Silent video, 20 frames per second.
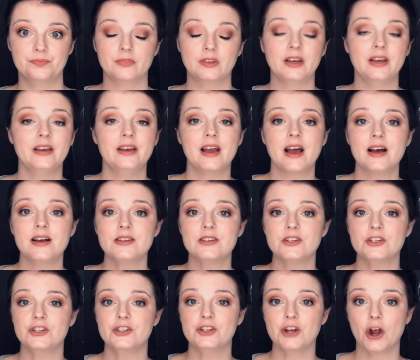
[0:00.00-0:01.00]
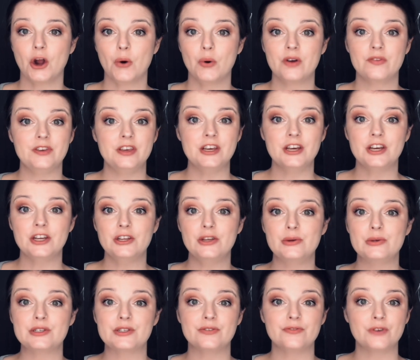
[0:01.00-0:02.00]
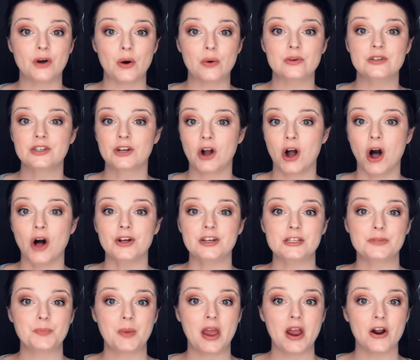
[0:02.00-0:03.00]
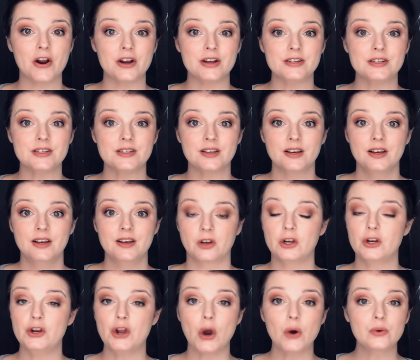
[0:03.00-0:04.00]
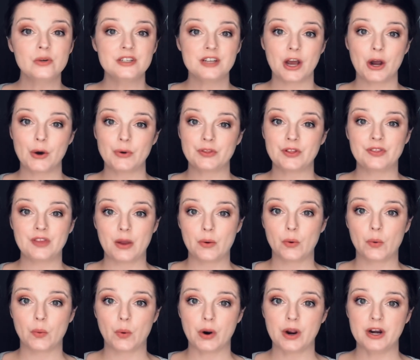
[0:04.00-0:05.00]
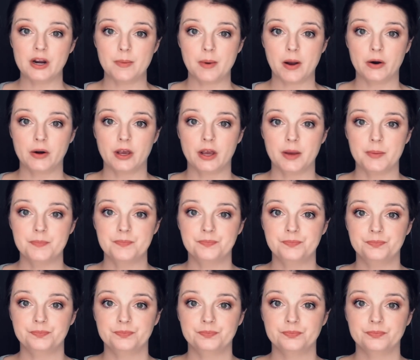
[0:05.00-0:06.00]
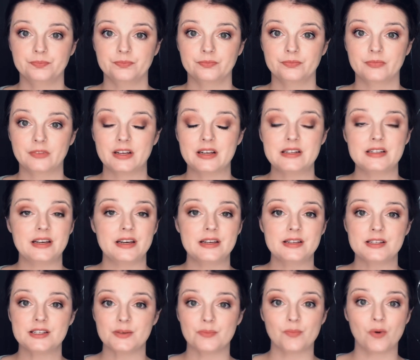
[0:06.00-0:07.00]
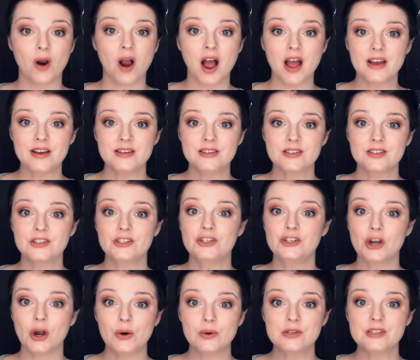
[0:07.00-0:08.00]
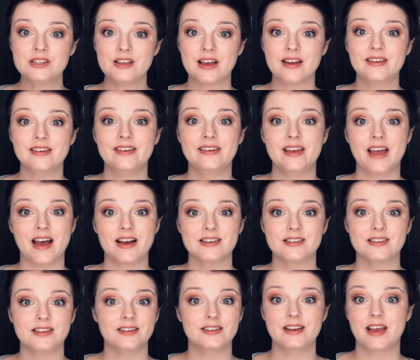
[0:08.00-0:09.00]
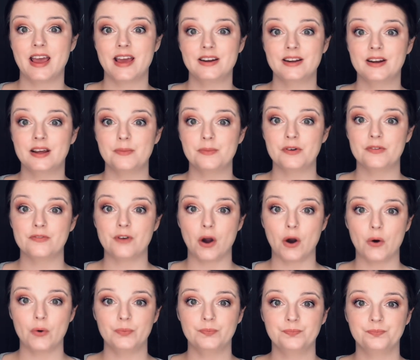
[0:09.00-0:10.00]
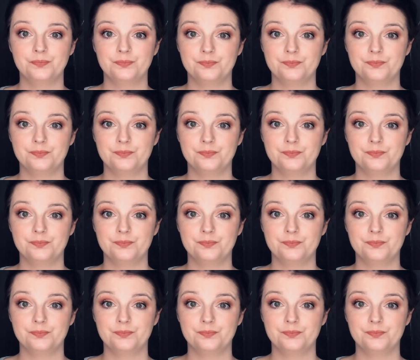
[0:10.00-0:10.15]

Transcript: He asked Joe if he could use the phone to call his parents, no doubt that they were worried about him. To his surprise, Joe said yes and handed him the phone.